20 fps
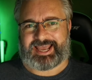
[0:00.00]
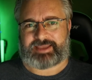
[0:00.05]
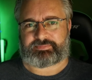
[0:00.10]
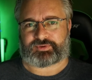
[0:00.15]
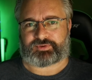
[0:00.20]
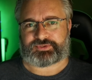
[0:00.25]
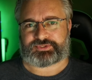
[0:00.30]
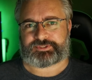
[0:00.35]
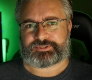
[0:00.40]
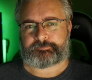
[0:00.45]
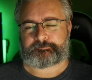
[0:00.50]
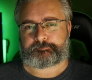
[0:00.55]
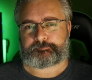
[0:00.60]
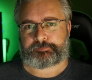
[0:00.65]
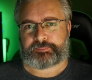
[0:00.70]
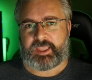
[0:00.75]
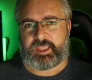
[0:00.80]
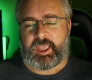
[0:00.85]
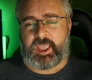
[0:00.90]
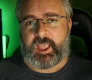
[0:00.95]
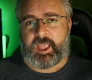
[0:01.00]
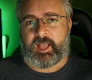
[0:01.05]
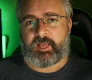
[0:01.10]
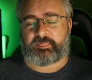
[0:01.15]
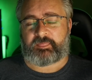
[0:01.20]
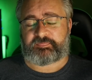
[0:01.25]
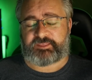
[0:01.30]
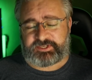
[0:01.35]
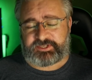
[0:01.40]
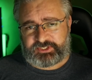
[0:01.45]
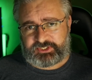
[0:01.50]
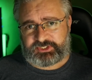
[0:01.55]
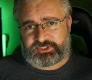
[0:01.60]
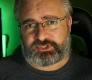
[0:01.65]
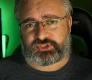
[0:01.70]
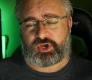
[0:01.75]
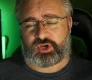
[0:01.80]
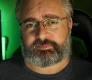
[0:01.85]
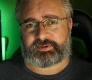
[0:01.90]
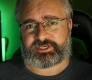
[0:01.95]
cables. This is
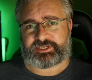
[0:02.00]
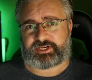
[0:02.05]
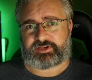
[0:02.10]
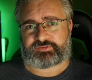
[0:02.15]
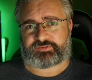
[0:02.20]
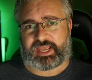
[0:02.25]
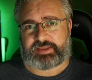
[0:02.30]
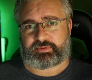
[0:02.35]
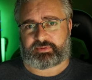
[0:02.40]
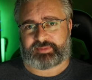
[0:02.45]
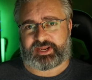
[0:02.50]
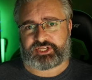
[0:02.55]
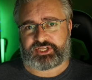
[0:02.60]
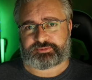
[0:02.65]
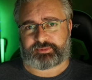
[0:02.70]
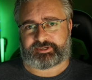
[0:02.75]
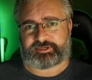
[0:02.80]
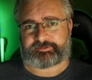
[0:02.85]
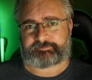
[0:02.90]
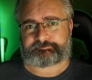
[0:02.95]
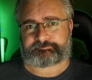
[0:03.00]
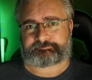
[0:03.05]
the job he did of cable management.